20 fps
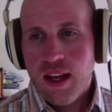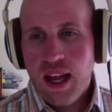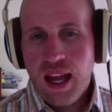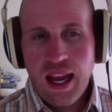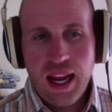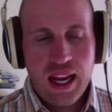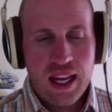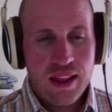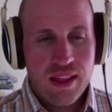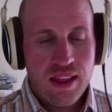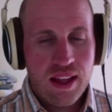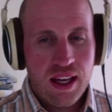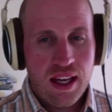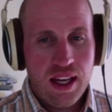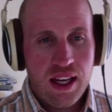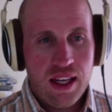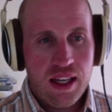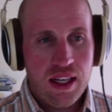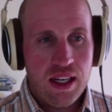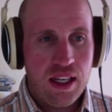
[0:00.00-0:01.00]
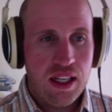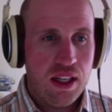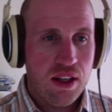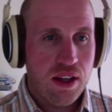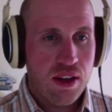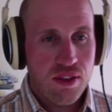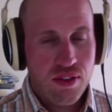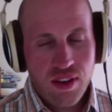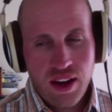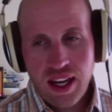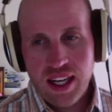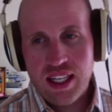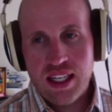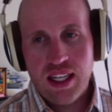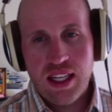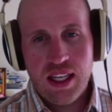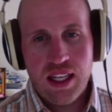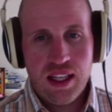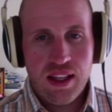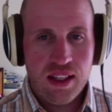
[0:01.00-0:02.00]
and then you can find
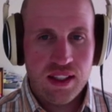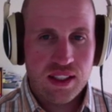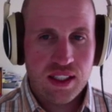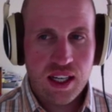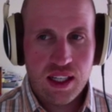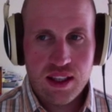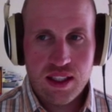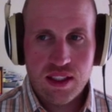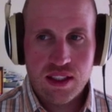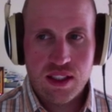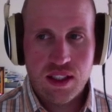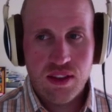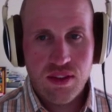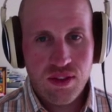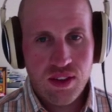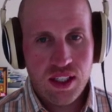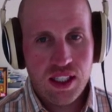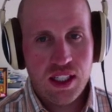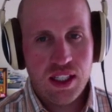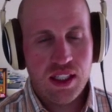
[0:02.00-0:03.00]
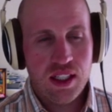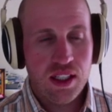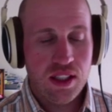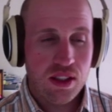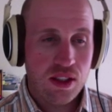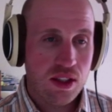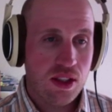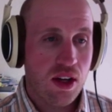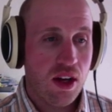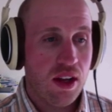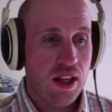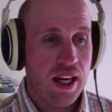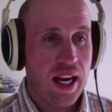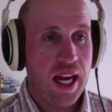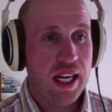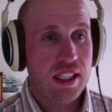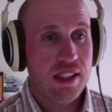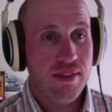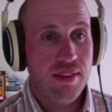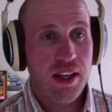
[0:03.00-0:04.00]
it, and it's got this convenient install and
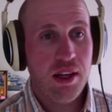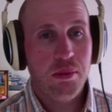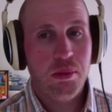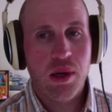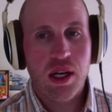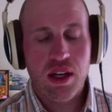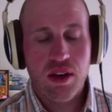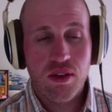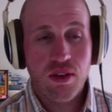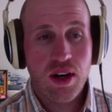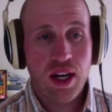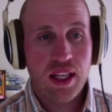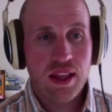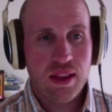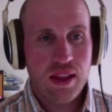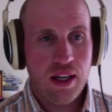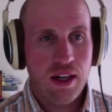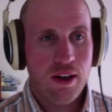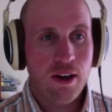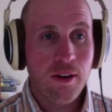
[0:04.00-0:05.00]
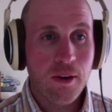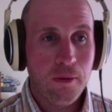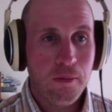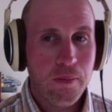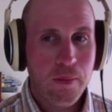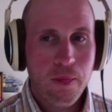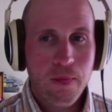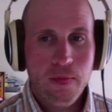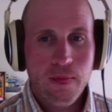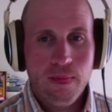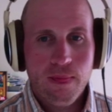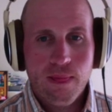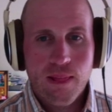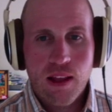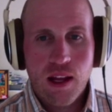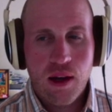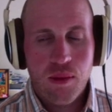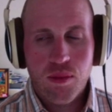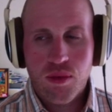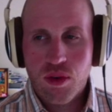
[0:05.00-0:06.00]
activate button right there.
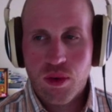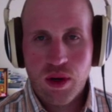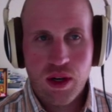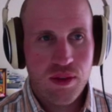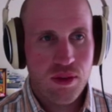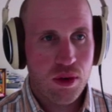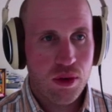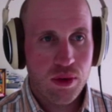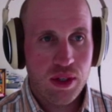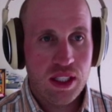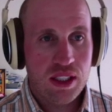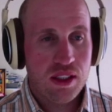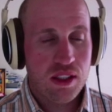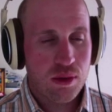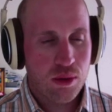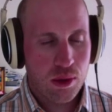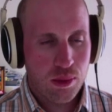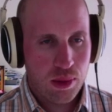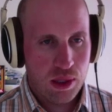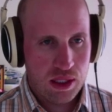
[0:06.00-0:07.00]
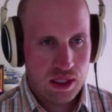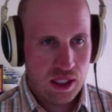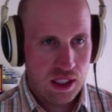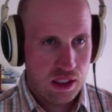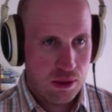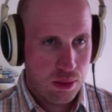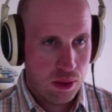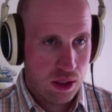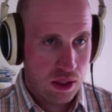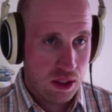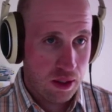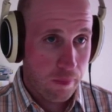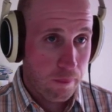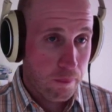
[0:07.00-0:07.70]
For whatever reason, this WordPress site is pretty slow.